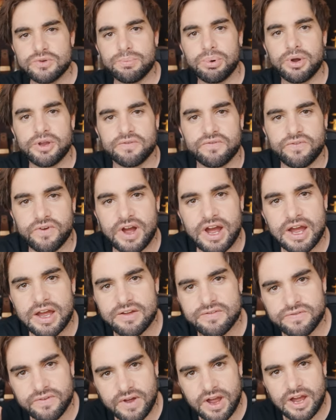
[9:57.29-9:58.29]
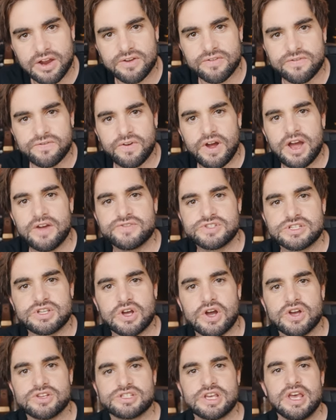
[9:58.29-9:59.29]
2.5 out of 5
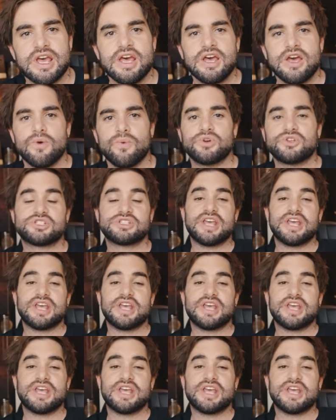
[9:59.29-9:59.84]
stars, which